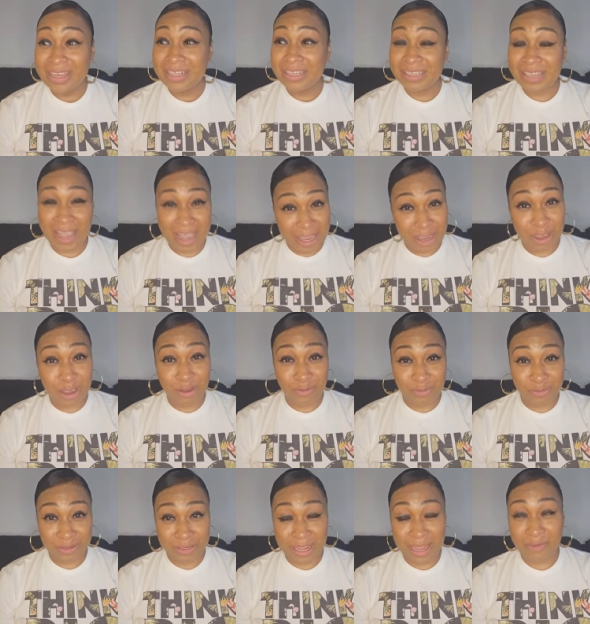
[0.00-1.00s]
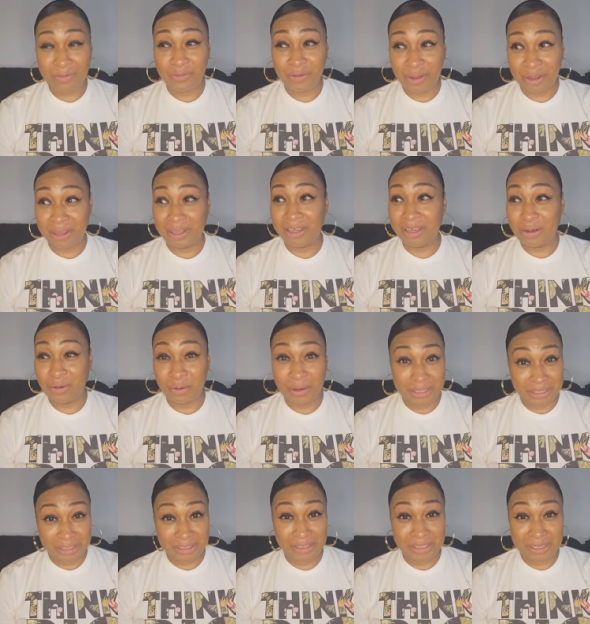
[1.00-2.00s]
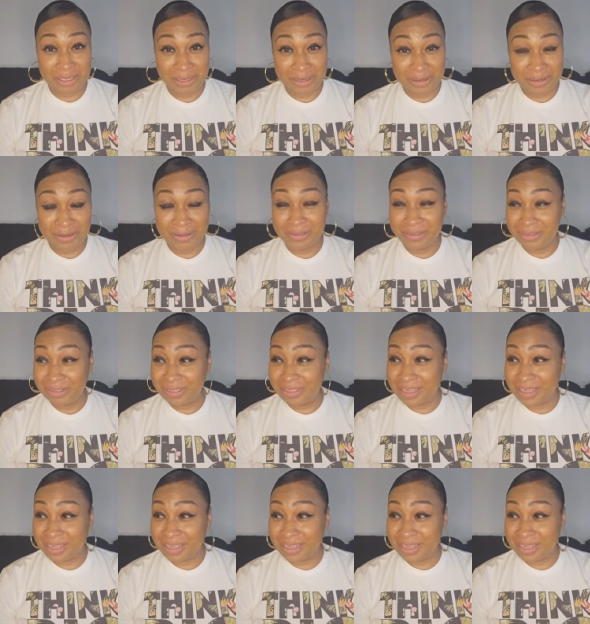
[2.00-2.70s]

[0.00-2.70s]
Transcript: Thank you for that fucking question, y'all.